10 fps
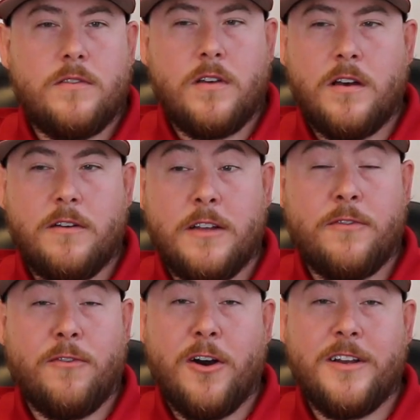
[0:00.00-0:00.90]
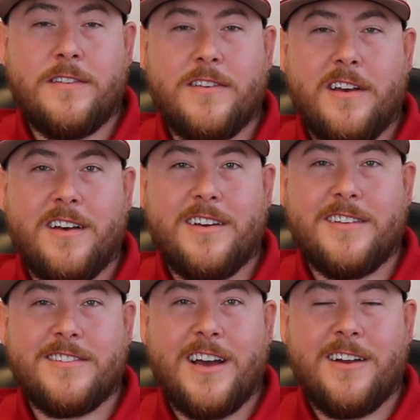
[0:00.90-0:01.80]
It's uh, it's fun. It's uh,
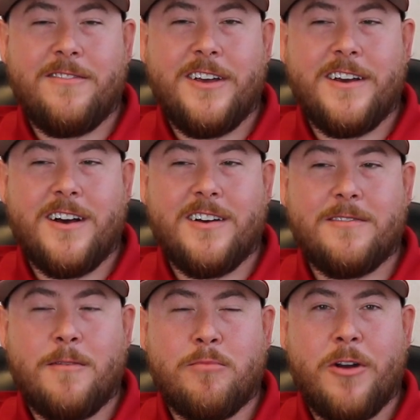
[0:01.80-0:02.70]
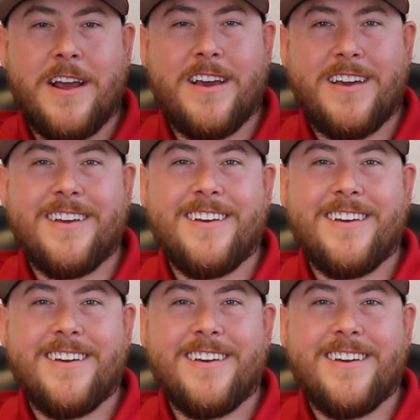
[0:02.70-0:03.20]
it's kind of a, uh, a break,